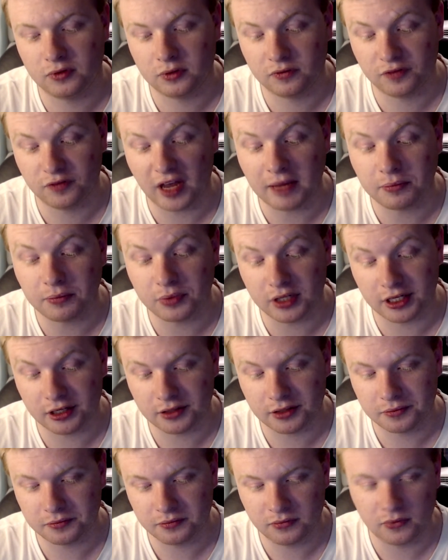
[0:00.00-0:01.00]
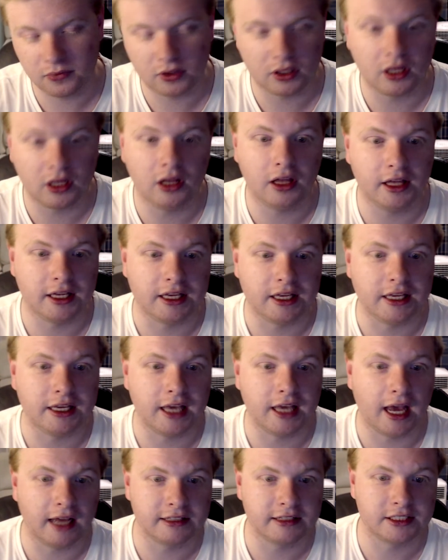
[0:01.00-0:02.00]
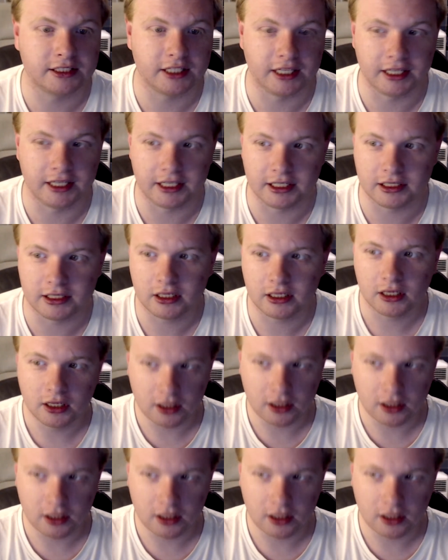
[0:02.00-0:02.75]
fabric that he has in